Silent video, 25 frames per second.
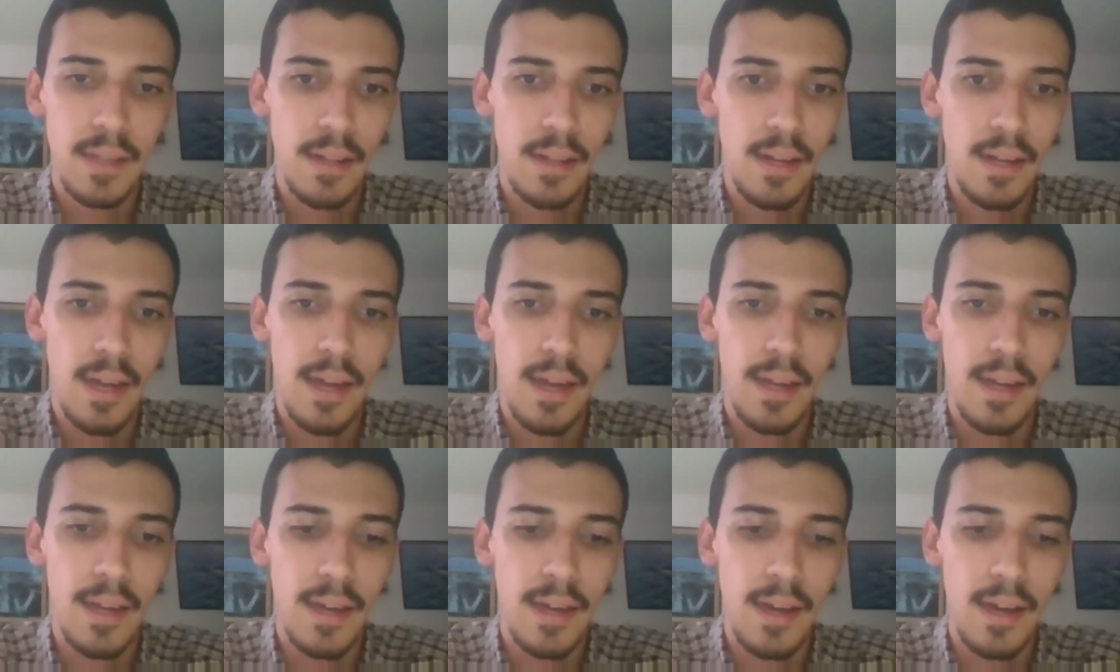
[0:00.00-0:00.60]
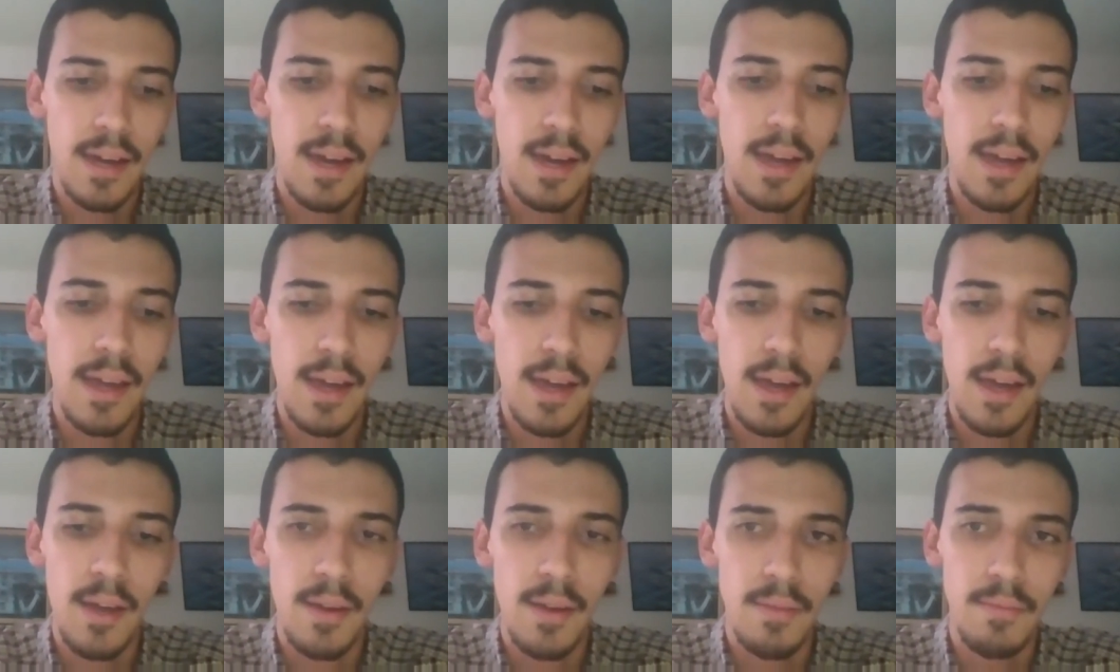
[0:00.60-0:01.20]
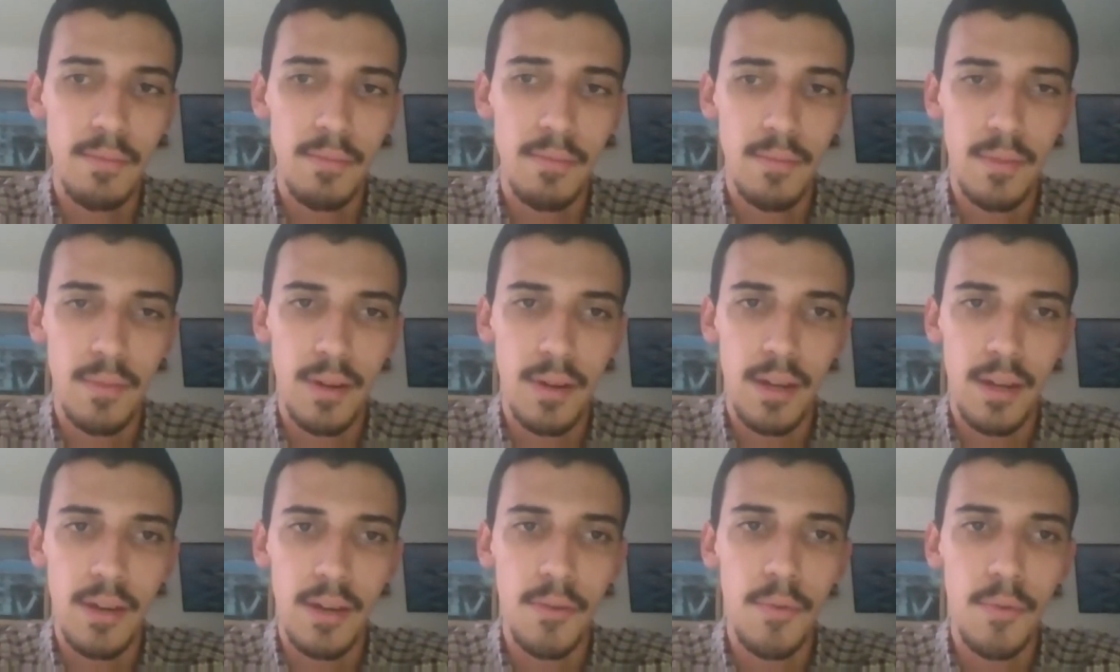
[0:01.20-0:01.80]
like I
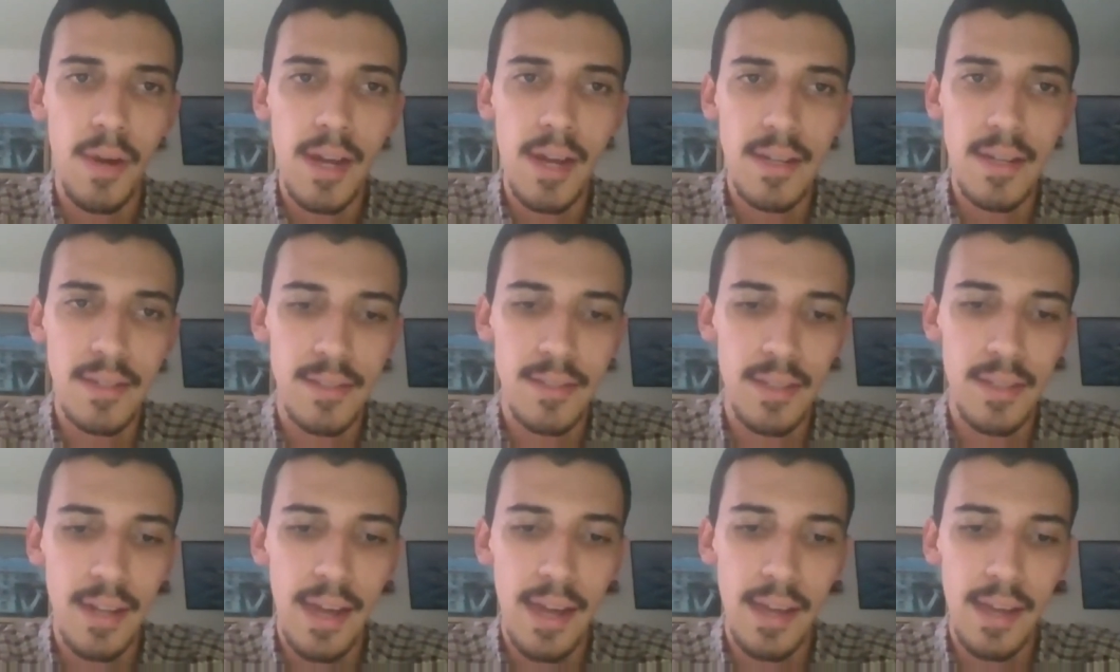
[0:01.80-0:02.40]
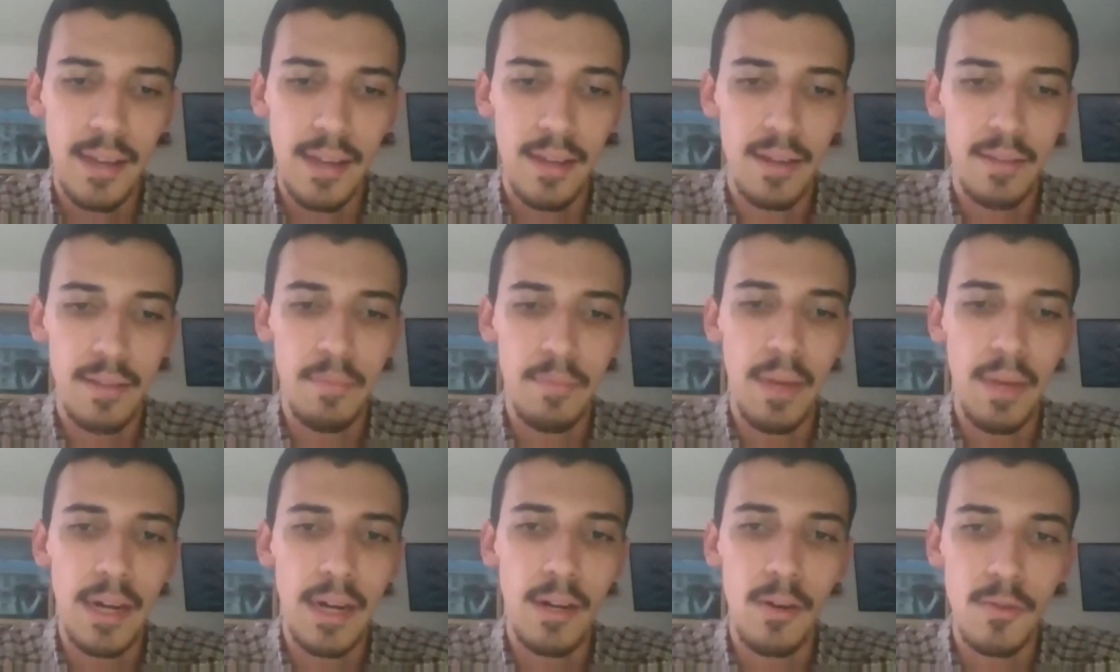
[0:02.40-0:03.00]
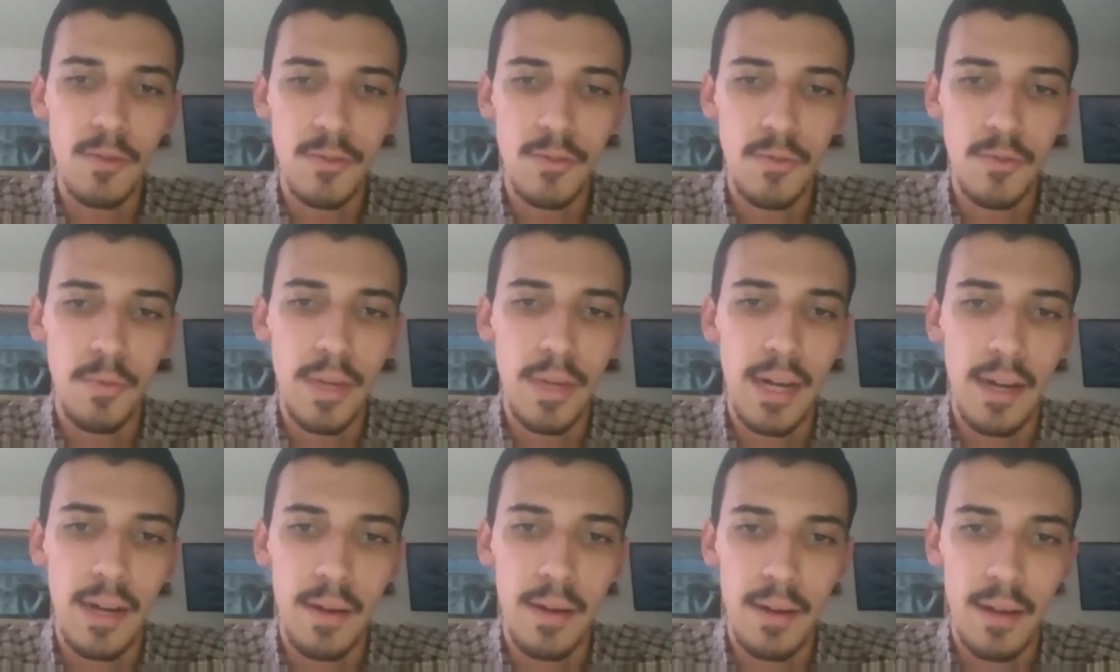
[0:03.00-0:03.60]
erased like my notes
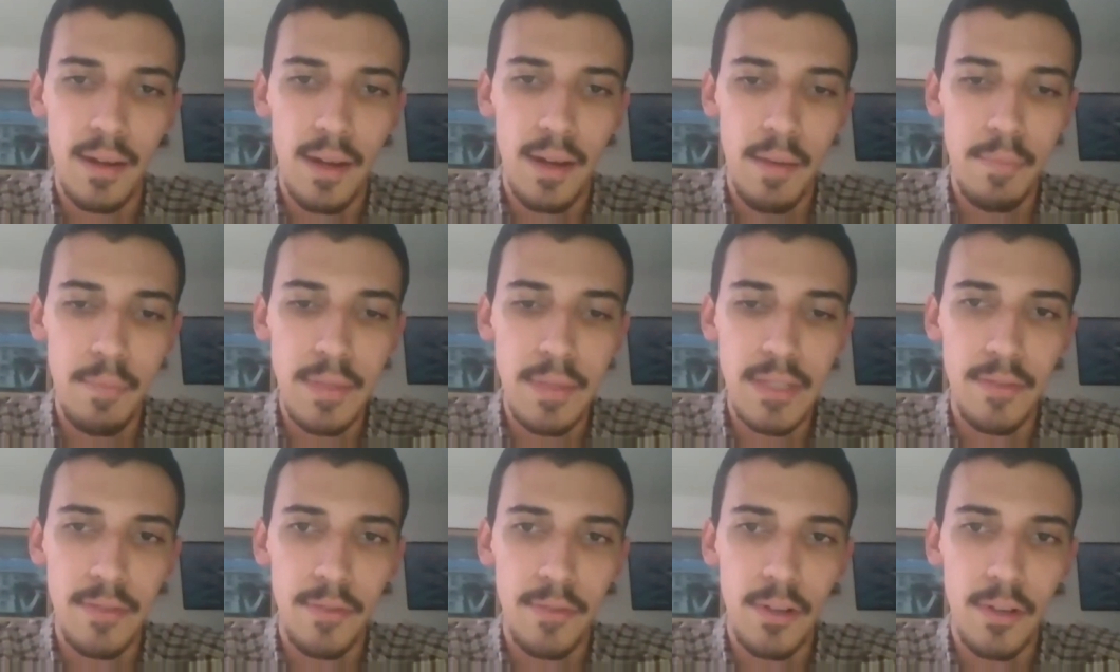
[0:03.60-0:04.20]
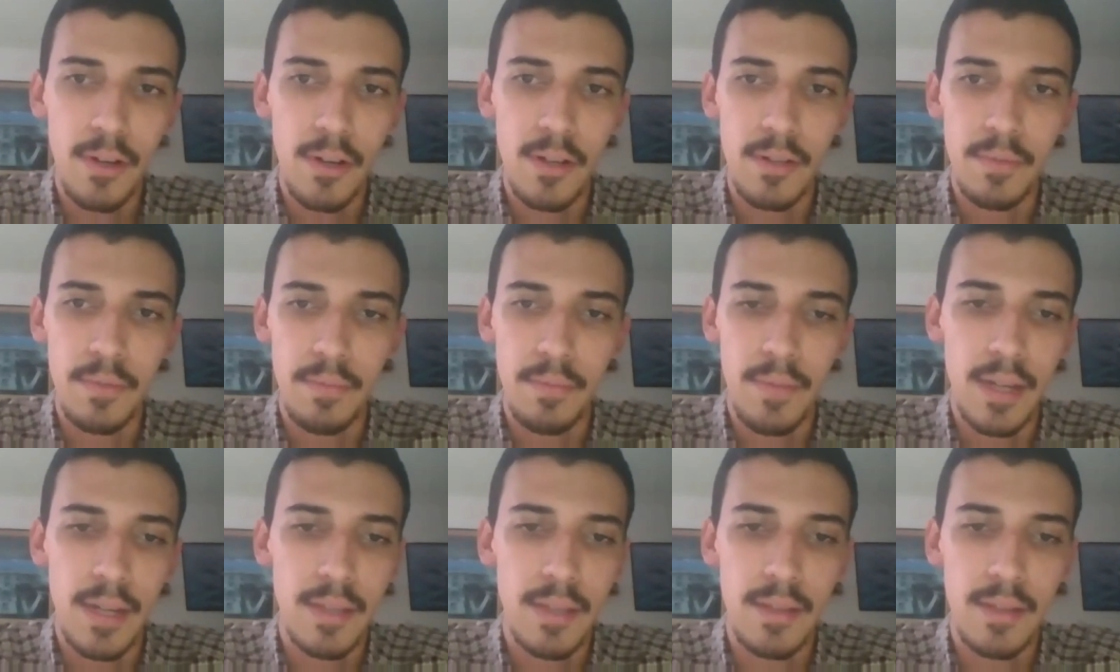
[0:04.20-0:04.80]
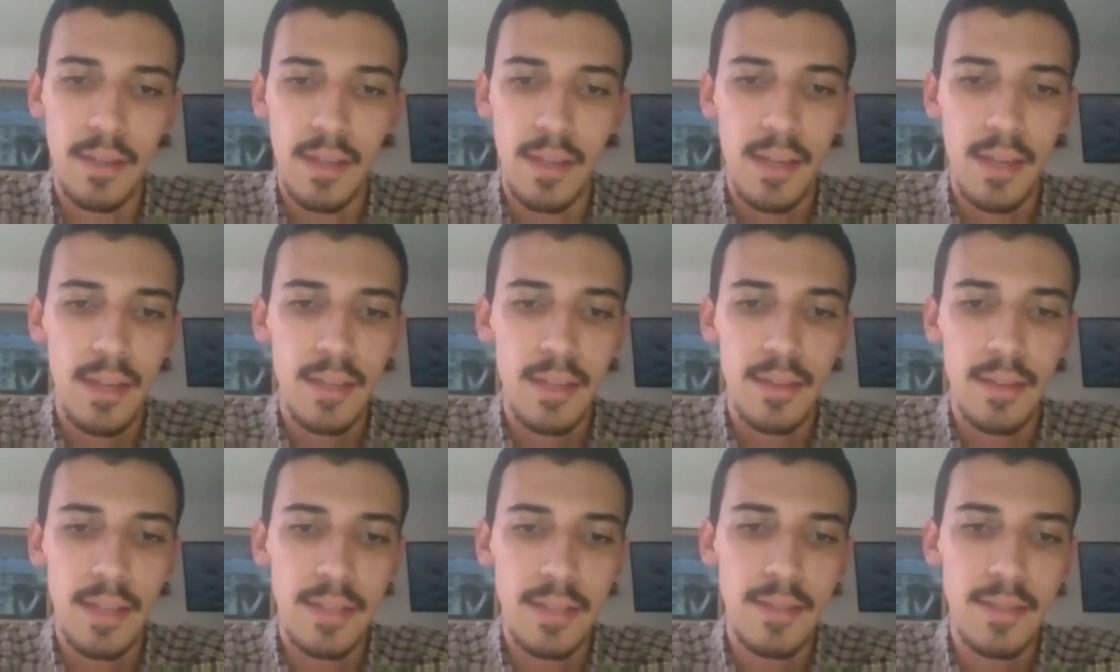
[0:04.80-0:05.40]
with a piece of cotton, but
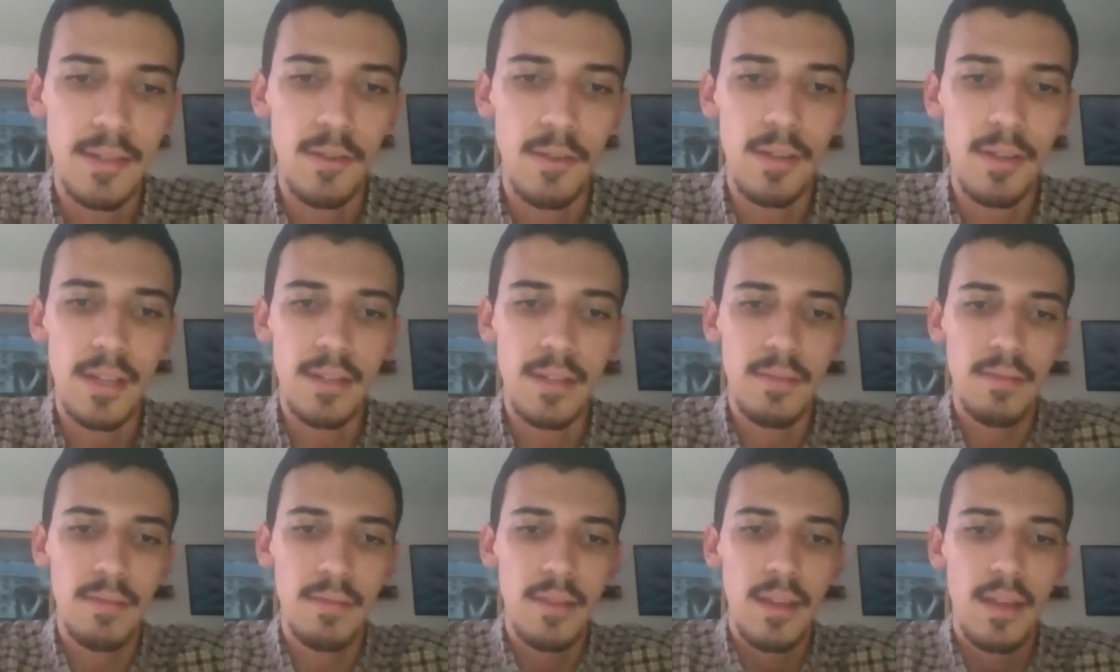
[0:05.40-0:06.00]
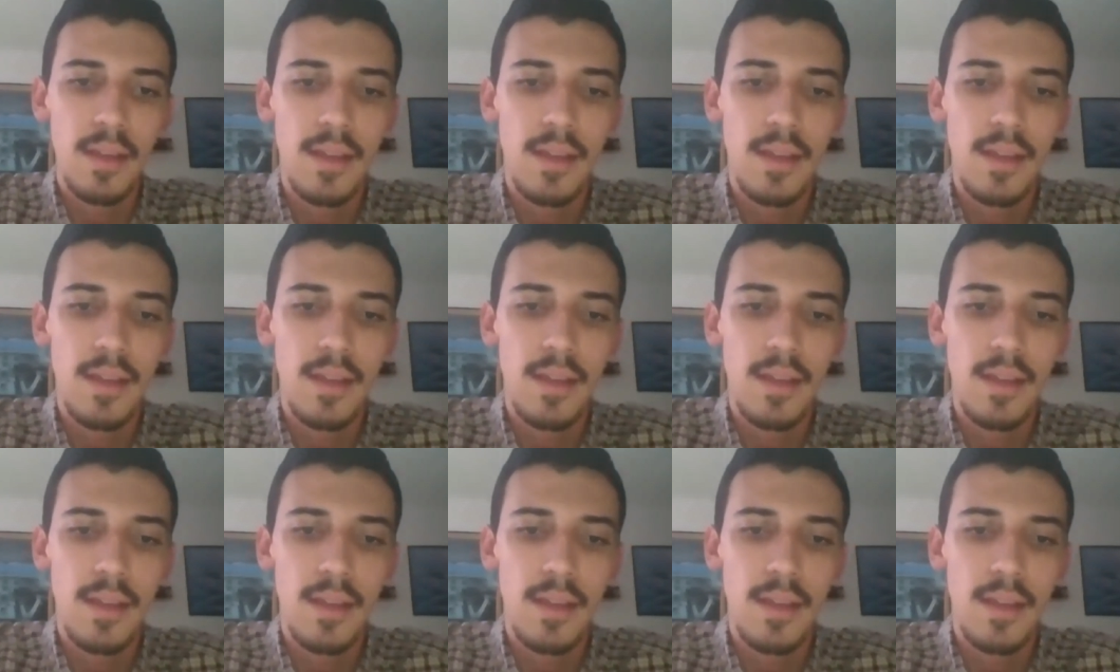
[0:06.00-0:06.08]
that's the only